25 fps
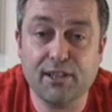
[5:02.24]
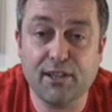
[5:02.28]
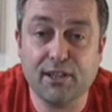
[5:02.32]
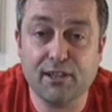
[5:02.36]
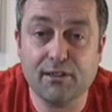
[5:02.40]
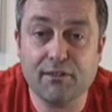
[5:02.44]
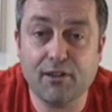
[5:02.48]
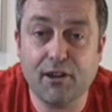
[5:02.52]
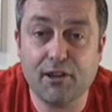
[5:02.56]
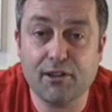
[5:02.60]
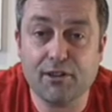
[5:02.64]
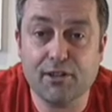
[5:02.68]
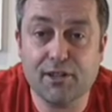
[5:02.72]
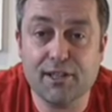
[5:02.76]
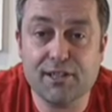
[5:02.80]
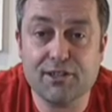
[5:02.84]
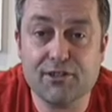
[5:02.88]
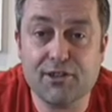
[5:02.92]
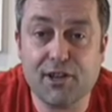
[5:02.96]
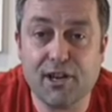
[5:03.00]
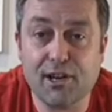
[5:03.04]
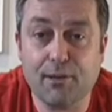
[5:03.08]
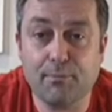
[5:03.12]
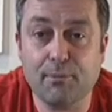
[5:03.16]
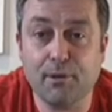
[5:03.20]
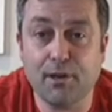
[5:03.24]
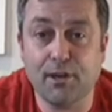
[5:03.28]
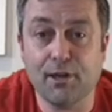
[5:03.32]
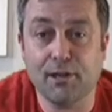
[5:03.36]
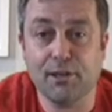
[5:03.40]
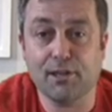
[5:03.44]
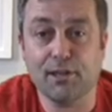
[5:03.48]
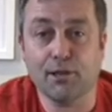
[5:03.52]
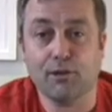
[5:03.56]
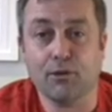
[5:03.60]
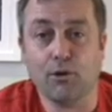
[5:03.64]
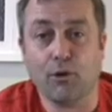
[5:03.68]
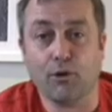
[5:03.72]
kind of like going to set up a
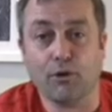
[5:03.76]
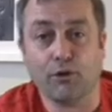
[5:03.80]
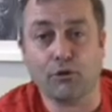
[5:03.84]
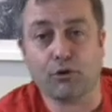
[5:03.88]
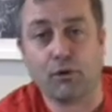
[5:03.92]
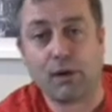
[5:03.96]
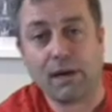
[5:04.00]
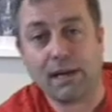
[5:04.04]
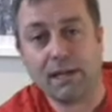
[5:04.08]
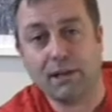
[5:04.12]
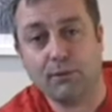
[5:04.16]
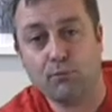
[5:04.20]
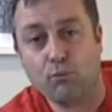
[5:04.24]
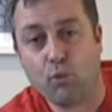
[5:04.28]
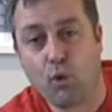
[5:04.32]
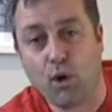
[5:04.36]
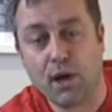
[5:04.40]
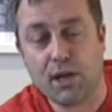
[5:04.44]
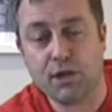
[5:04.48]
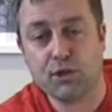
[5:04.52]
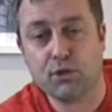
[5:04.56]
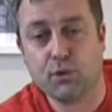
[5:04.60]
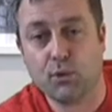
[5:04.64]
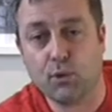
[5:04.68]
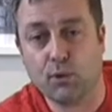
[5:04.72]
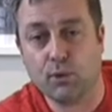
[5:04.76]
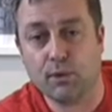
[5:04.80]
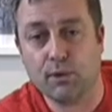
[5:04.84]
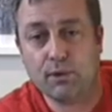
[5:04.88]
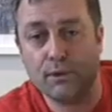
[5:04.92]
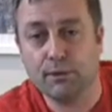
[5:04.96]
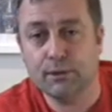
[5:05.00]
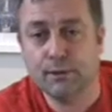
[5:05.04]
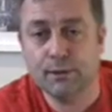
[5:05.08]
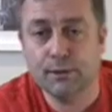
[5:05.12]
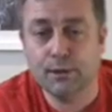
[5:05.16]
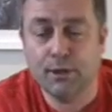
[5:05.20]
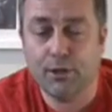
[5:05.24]
little Australian wine tour
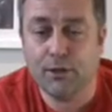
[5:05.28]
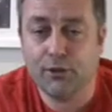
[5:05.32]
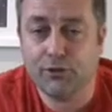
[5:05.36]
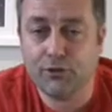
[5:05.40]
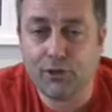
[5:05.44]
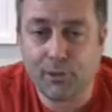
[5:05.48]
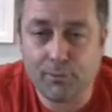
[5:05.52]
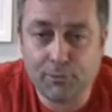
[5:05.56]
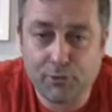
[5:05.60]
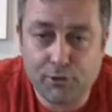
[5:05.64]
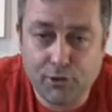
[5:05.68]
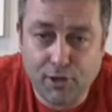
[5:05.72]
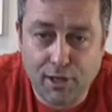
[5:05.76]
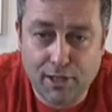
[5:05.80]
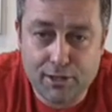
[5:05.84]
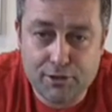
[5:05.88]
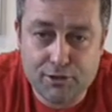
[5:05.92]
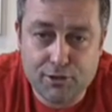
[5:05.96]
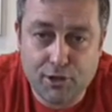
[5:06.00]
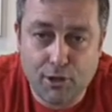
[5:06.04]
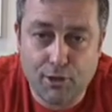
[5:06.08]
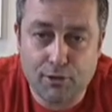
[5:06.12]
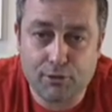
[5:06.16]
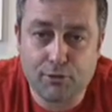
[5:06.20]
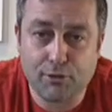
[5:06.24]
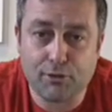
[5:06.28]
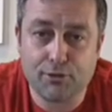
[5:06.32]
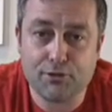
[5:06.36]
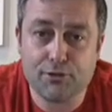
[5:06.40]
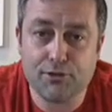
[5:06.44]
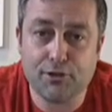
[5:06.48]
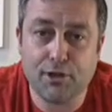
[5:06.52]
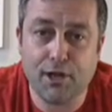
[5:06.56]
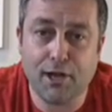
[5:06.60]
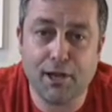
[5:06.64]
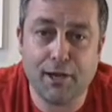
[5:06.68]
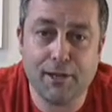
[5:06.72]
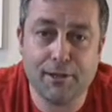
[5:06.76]
at some stage, go across
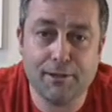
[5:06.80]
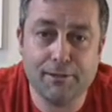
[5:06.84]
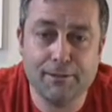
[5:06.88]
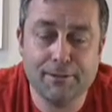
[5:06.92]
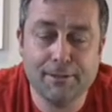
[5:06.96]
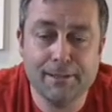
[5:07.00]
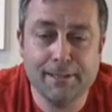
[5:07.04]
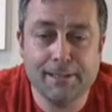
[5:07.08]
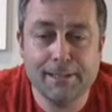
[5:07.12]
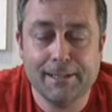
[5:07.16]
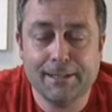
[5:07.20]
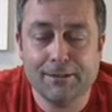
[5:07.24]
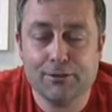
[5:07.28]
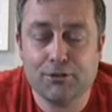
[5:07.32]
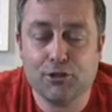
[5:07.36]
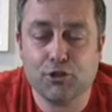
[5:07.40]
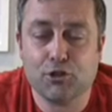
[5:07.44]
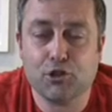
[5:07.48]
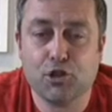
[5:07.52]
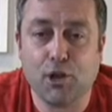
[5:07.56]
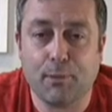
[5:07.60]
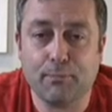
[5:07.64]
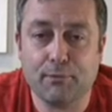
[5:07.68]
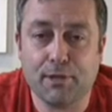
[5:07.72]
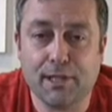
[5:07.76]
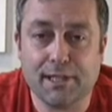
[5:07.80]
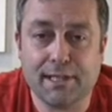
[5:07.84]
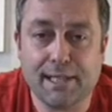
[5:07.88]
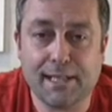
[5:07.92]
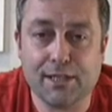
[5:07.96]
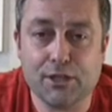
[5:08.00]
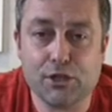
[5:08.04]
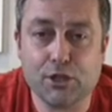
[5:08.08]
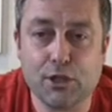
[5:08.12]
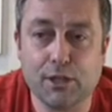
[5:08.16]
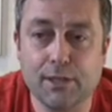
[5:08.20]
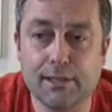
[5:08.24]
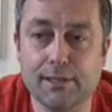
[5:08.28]
there, just jump the
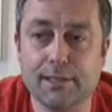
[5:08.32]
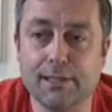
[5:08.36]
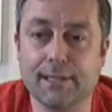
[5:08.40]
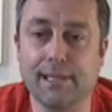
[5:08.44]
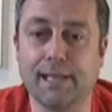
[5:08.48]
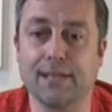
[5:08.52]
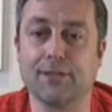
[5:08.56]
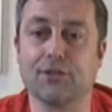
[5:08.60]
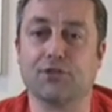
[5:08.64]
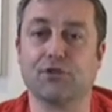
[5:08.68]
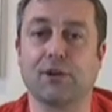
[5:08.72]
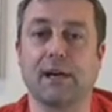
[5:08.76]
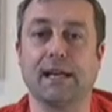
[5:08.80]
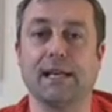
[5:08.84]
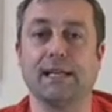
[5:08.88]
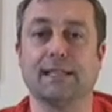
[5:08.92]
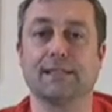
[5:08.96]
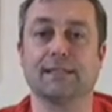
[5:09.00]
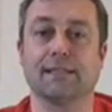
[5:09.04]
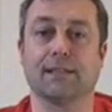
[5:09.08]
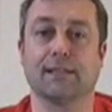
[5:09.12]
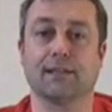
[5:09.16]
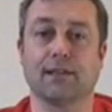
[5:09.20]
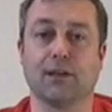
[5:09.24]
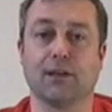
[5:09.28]
ditch and get straight into